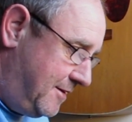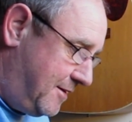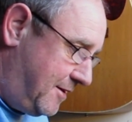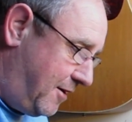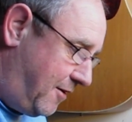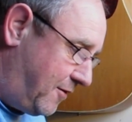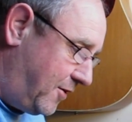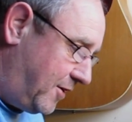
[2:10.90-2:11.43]

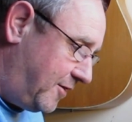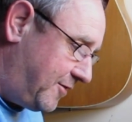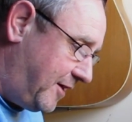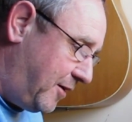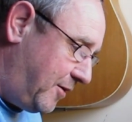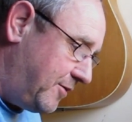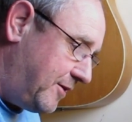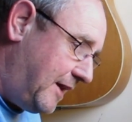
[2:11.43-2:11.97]
I've got it set
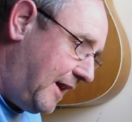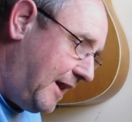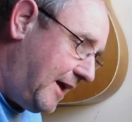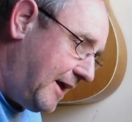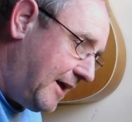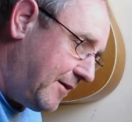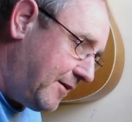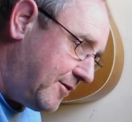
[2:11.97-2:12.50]
on
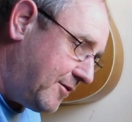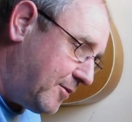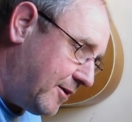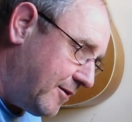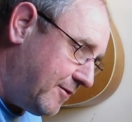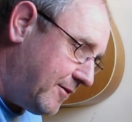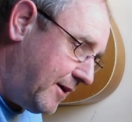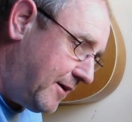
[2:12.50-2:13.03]
delay, that's quite
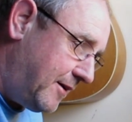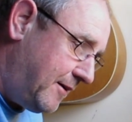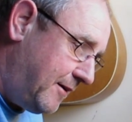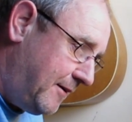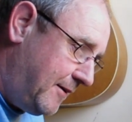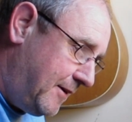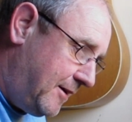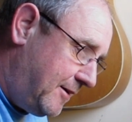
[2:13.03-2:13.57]
fun.
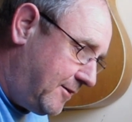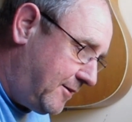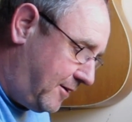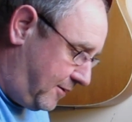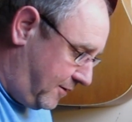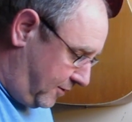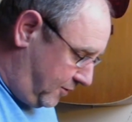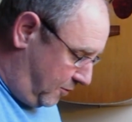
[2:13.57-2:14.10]
So
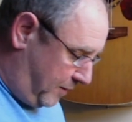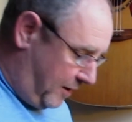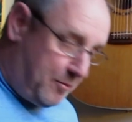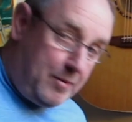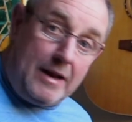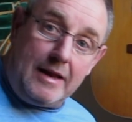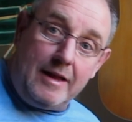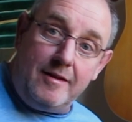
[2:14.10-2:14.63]
I'll do a bit of
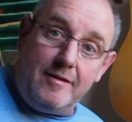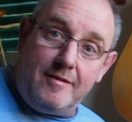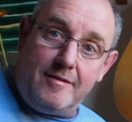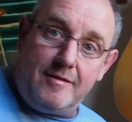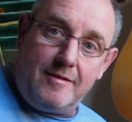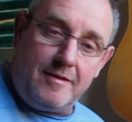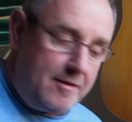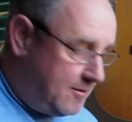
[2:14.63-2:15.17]

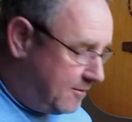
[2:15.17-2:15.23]
police.